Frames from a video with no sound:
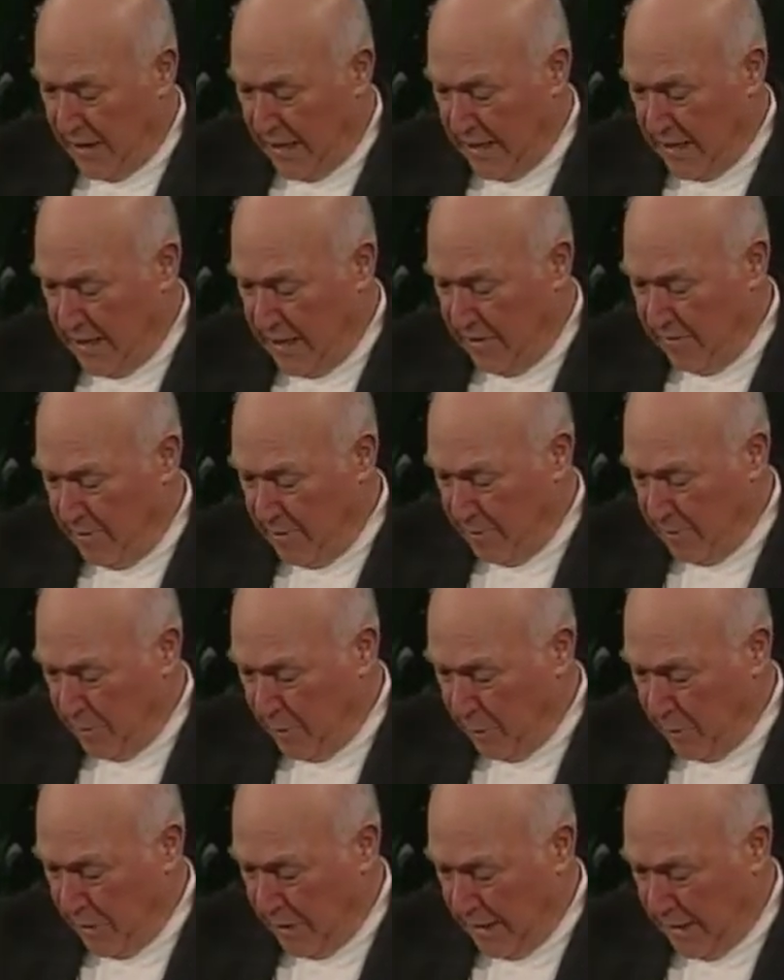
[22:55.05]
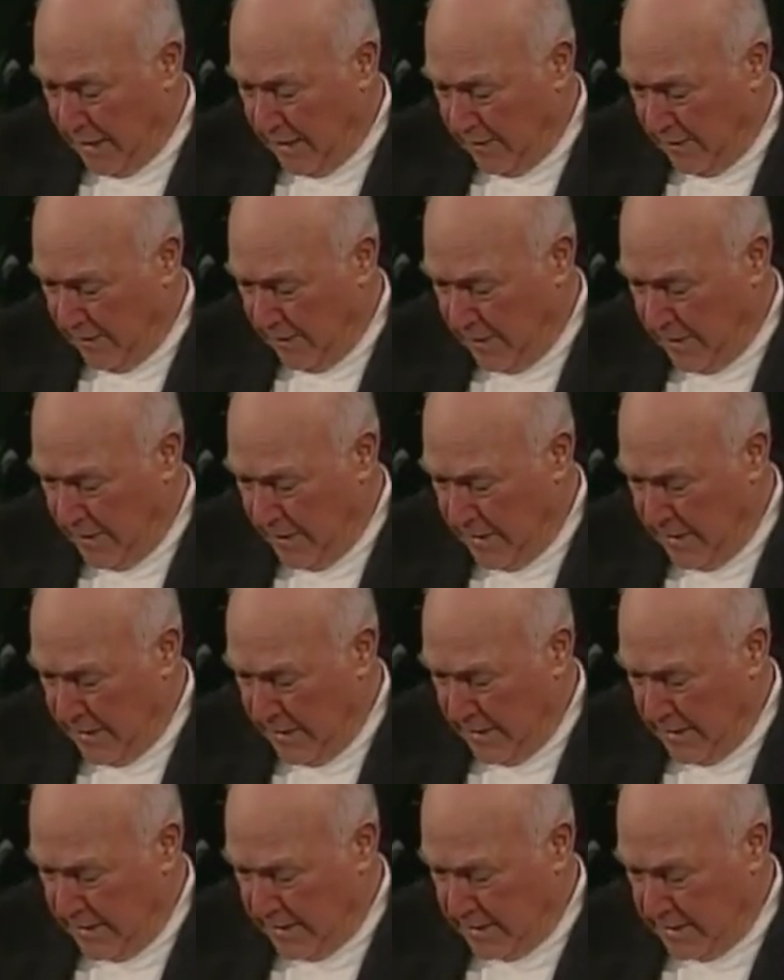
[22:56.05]
I gave him the one hour
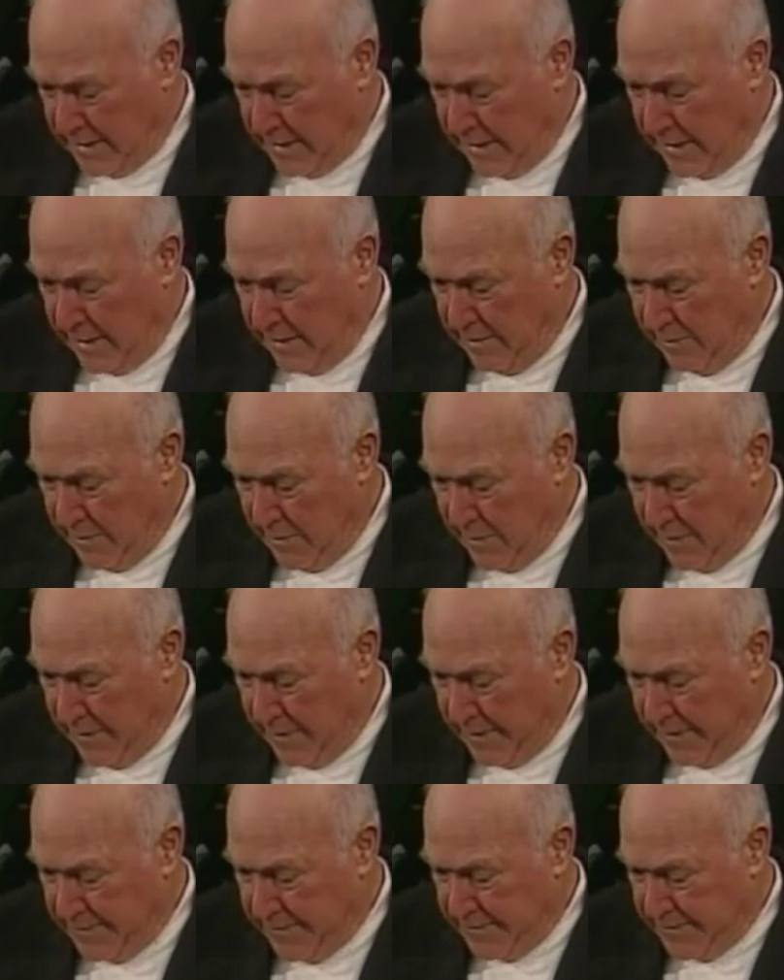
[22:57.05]
on Sunday morning.